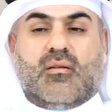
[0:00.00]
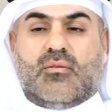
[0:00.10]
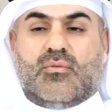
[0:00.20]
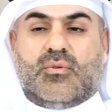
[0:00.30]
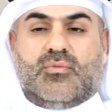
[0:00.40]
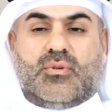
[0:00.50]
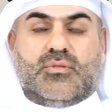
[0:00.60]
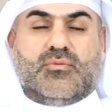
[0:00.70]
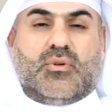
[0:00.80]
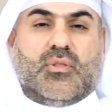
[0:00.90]
Well, first
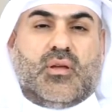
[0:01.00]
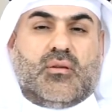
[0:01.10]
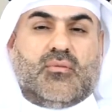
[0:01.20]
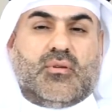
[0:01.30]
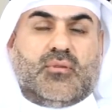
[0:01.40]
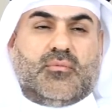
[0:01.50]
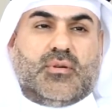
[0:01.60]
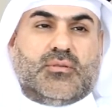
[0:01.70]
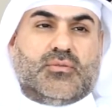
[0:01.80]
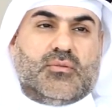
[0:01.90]
of all, thank you very
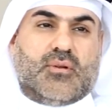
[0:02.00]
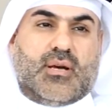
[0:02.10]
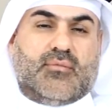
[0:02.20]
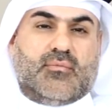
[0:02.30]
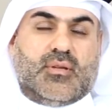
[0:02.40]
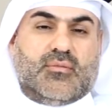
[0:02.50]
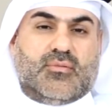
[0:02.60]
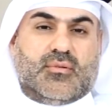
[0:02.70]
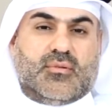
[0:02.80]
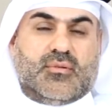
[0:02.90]
much to have me
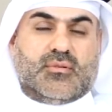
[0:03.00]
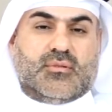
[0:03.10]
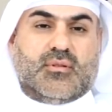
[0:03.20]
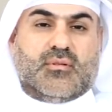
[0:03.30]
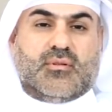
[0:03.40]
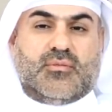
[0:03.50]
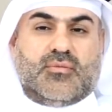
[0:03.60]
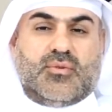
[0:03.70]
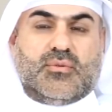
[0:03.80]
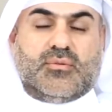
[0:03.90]
for this
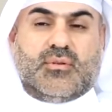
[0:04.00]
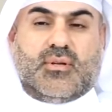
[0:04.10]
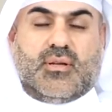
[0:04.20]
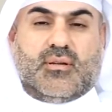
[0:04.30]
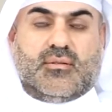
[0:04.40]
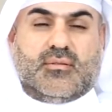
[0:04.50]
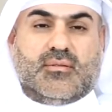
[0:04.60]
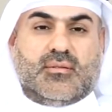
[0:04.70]
interview and